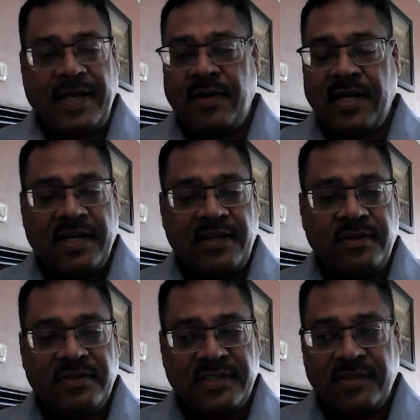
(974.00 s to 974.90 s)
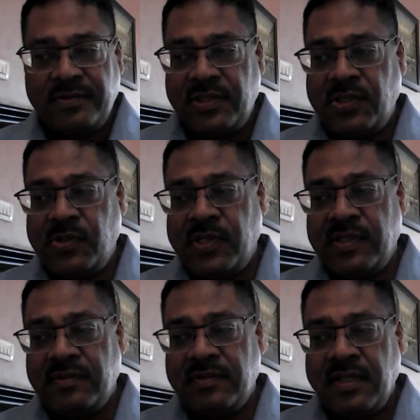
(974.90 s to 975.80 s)
I would like to discuss with you
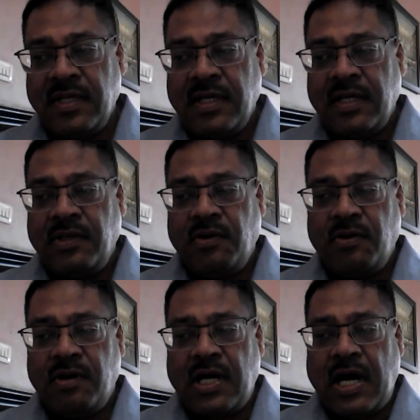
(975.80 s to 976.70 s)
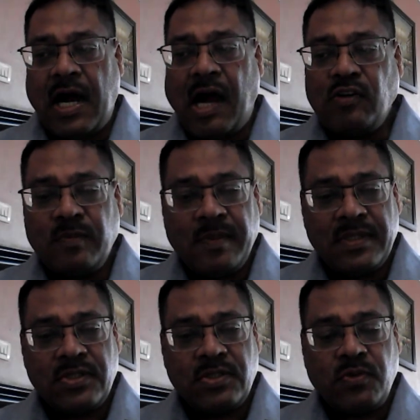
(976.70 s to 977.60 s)
is, how
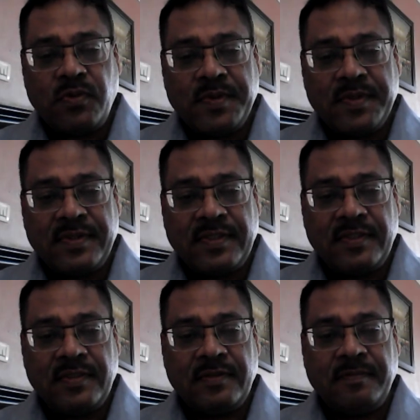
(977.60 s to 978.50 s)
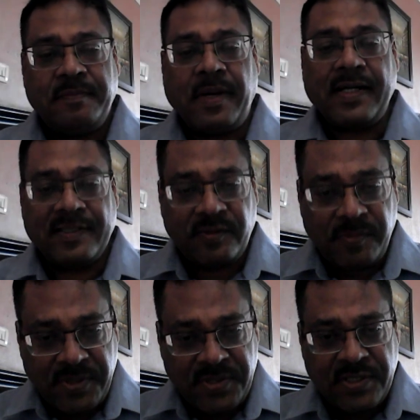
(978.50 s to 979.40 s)
much overseas
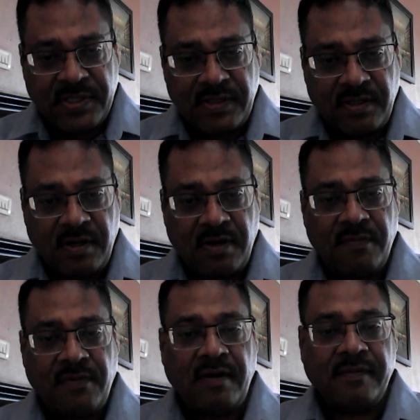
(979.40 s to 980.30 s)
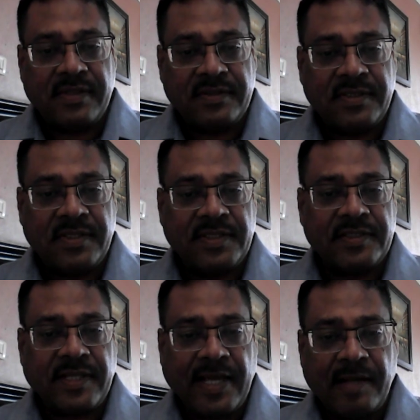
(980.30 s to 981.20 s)
participation of our
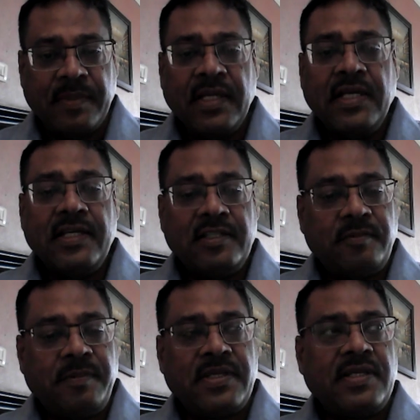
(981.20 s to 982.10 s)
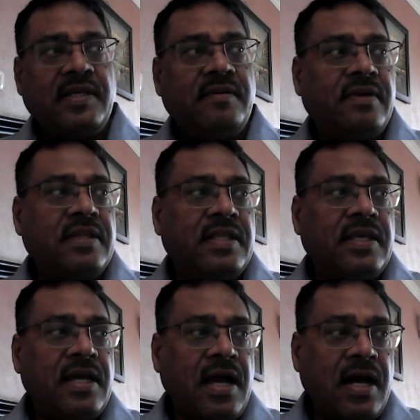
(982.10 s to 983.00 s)
researchers help, especially when
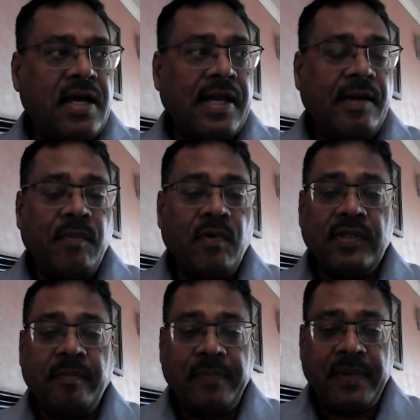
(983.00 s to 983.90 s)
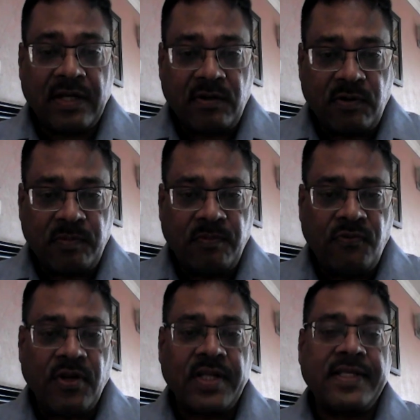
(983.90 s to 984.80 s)
they are among the peer group,
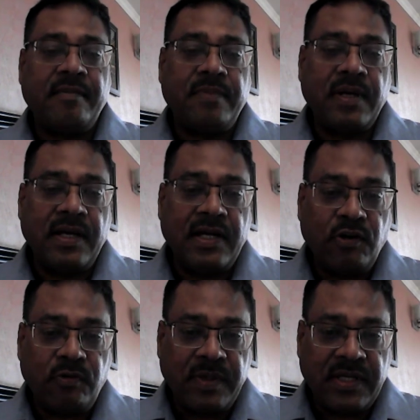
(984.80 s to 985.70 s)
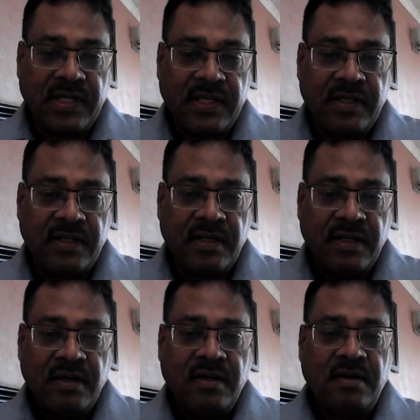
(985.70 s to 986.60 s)
for example, Lindau meeting
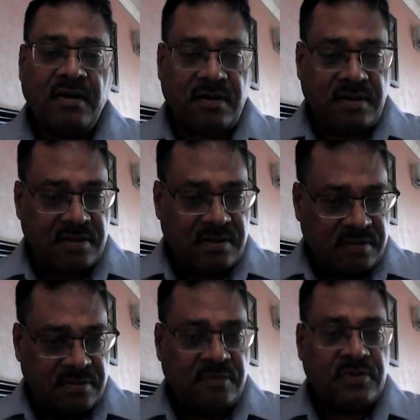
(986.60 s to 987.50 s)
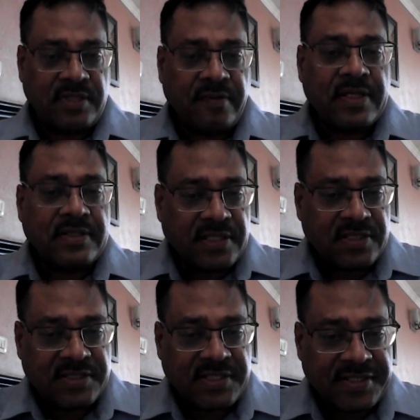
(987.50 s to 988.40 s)
or several
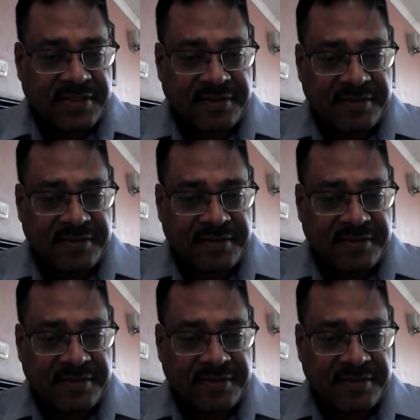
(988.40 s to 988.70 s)
such things.